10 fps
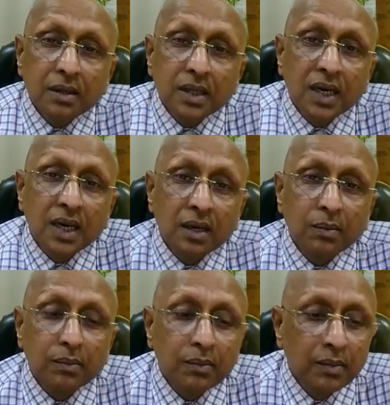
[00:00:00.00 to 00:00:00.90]
there
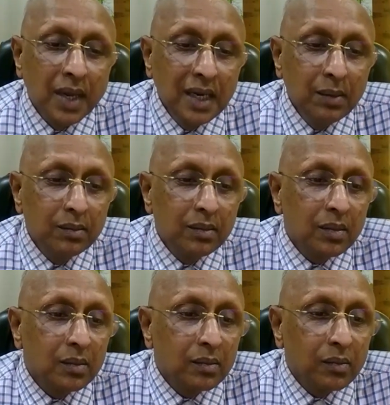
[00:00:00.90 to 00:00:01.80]
are many
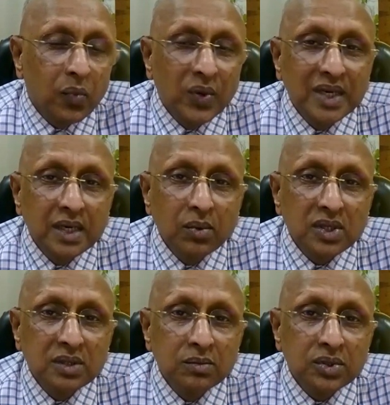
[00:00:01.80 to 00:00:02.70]

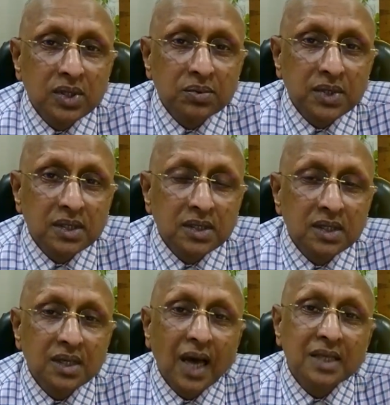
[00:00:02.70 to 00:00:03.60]
vegetable
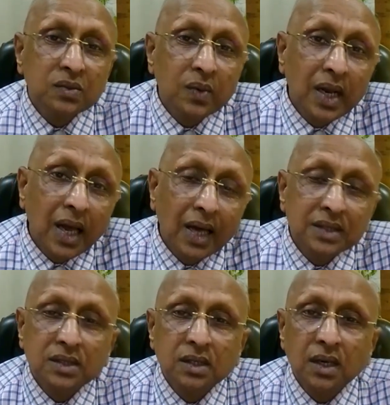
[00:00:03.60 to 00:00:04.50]
substances as well
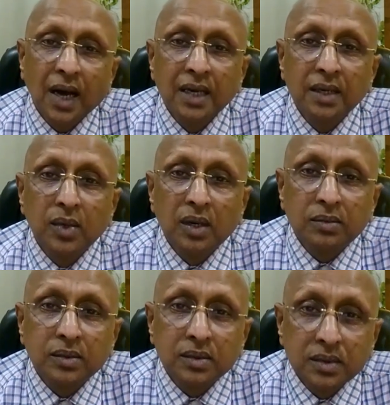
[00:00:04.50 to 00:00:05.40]
as the animal
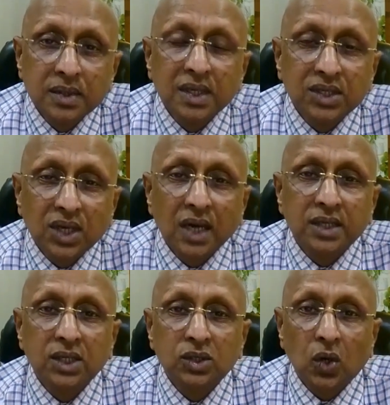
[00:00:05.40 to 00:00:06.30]

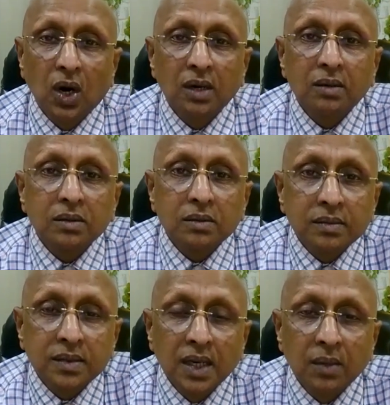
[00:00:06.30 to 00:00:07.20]
discharges or
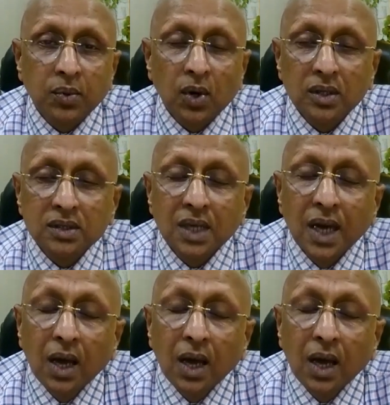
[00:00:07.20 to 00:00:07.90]
their products,